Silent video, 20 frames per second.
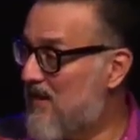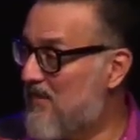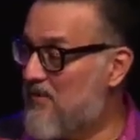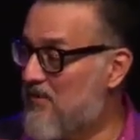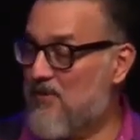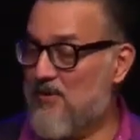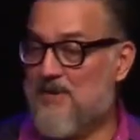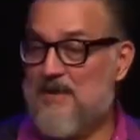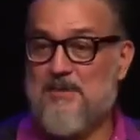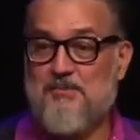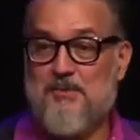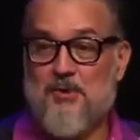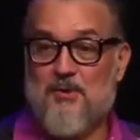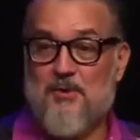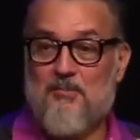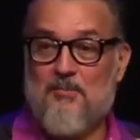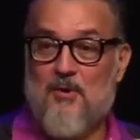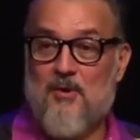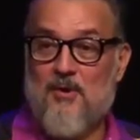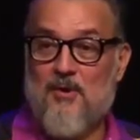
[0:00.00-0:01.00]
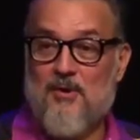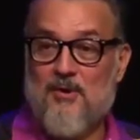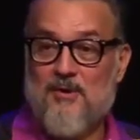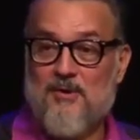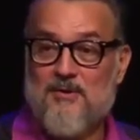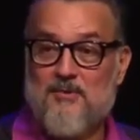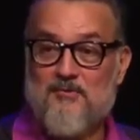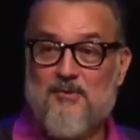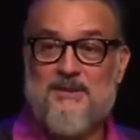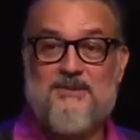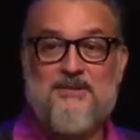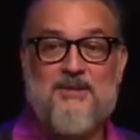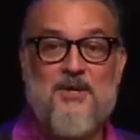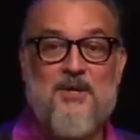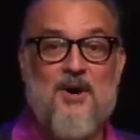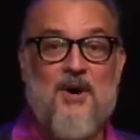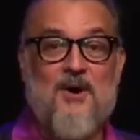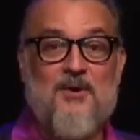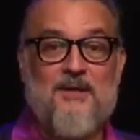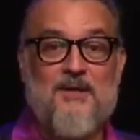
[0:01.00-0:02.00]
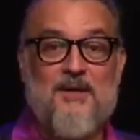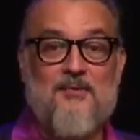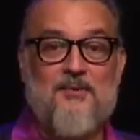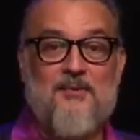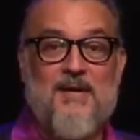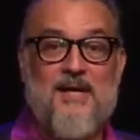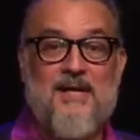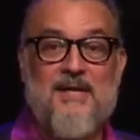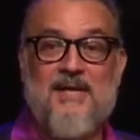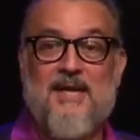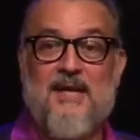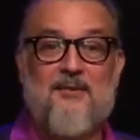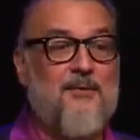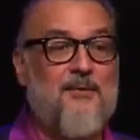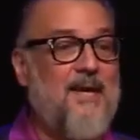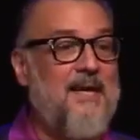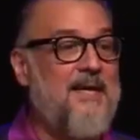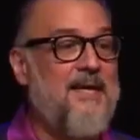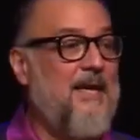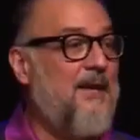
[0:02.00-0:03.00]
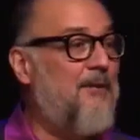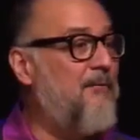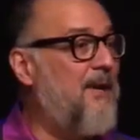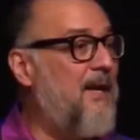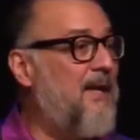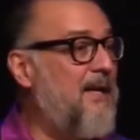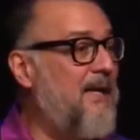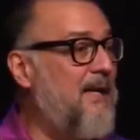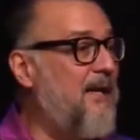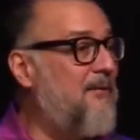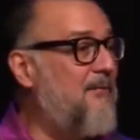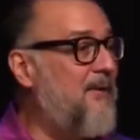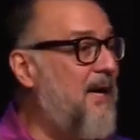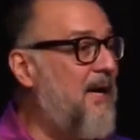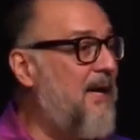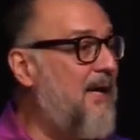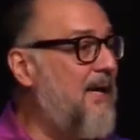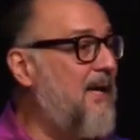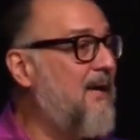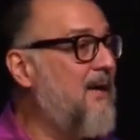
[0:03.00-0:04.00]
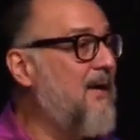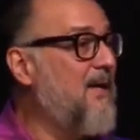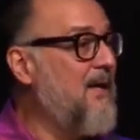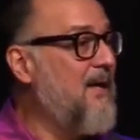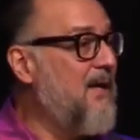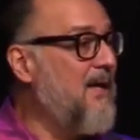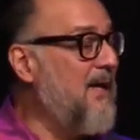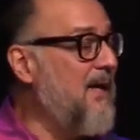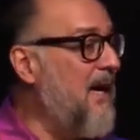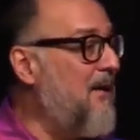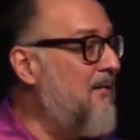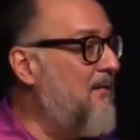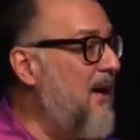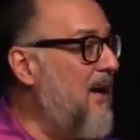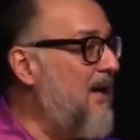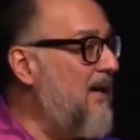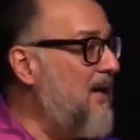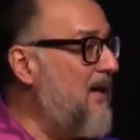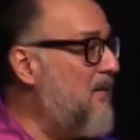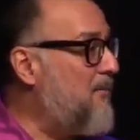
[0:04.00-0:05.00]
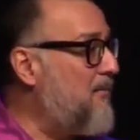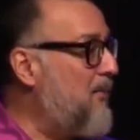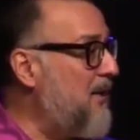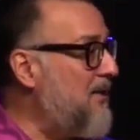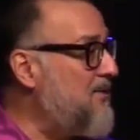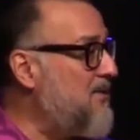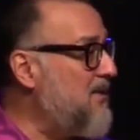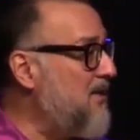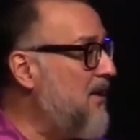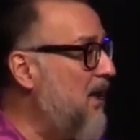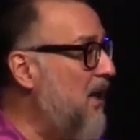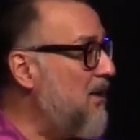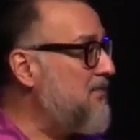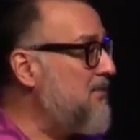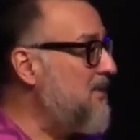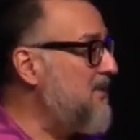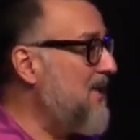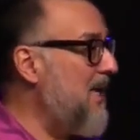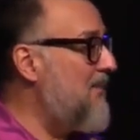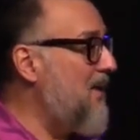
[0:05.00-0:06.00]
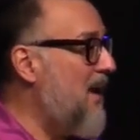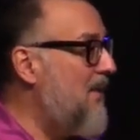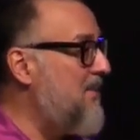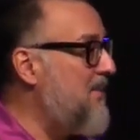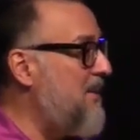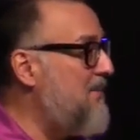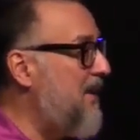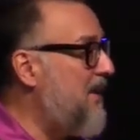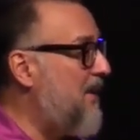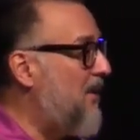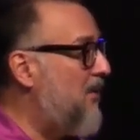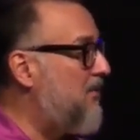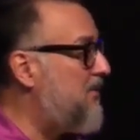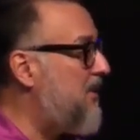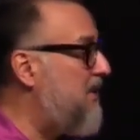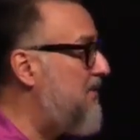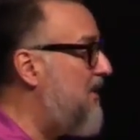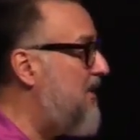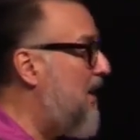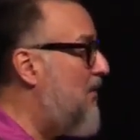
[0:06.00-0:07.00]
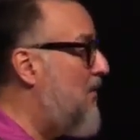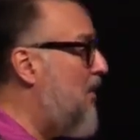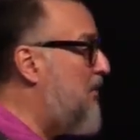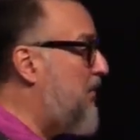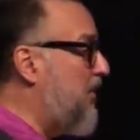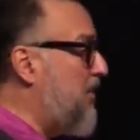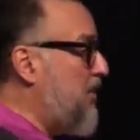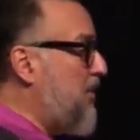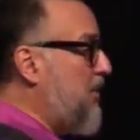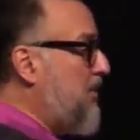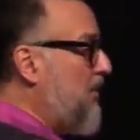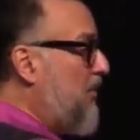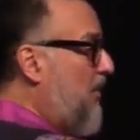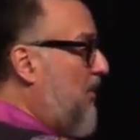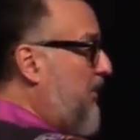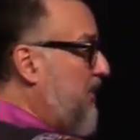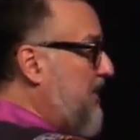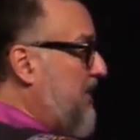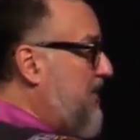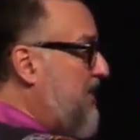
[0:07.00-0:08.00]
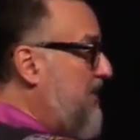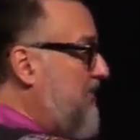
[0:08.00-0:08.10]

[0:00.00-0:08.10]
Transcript: i we're going to keep doing more. And the rest of y'all, get ready, get ready, get ready, get ready. Get ready to preach the gospel. It's not about me being on TV. I won't put, you, I won't put the